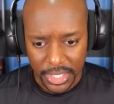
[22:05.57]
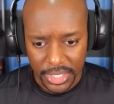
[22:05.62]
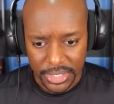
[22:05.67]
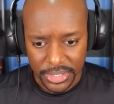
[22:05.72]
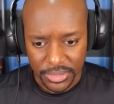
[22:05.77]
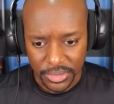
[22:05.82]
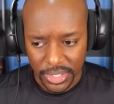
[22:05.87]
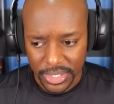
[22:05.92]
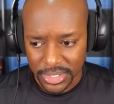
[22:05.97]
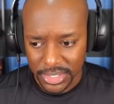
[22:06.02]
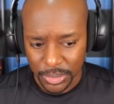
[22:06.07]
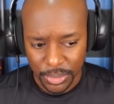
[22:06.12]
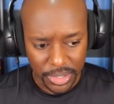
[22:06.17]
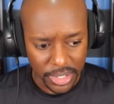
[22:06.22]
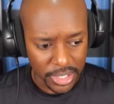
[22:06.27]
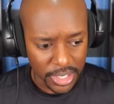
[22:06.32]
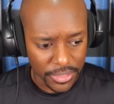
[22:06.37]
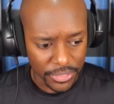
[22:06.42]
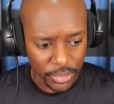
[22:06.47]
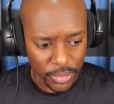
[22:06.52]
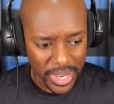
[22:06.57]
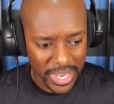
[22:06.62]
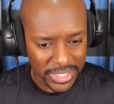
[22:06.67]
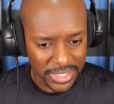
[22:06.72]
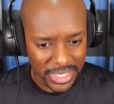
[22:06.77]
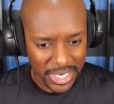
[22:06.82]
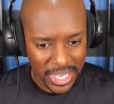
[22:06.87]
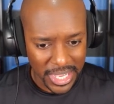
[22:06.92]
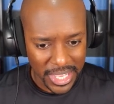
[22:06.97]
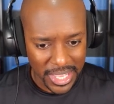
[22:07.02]
So let's see what Gunther...
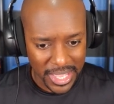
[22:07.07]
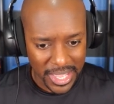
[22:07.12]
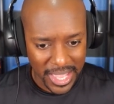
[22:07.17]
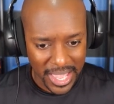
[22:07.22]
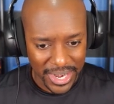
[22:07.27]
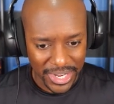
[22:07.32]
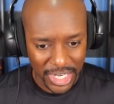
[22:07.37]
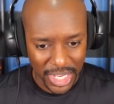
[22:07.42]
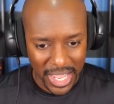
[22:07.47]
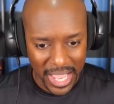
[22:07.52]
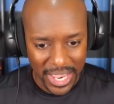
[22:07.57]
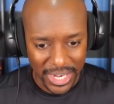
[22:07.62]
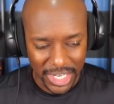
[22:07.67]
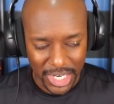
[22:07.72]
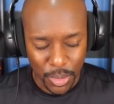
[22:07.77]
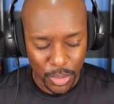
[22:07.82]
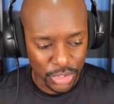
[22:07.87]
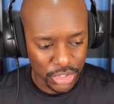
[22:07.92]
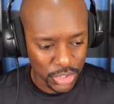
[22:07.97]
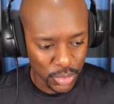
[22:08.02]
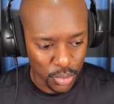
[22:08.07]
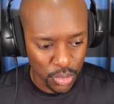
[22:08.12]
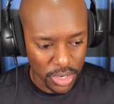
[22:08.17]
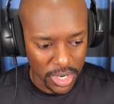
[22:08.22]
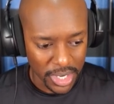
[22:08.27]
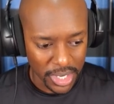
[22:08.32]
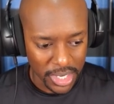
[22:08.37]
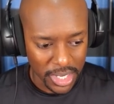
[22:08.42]
Actually, I know what you want,